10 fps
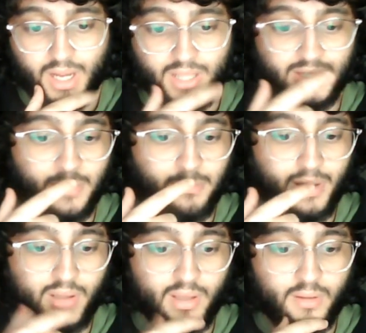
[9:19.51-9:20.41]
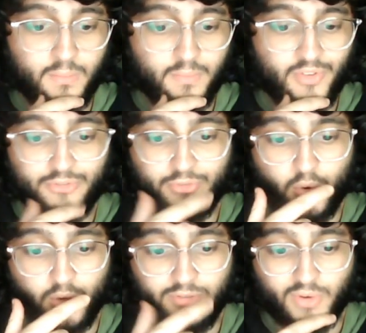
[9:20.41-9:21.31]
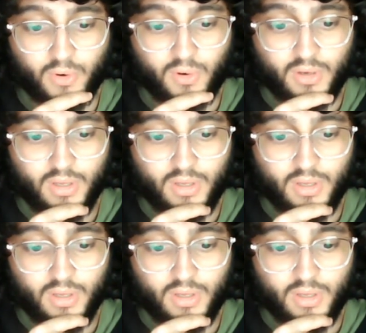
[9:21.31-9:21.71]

and Dembele, 44.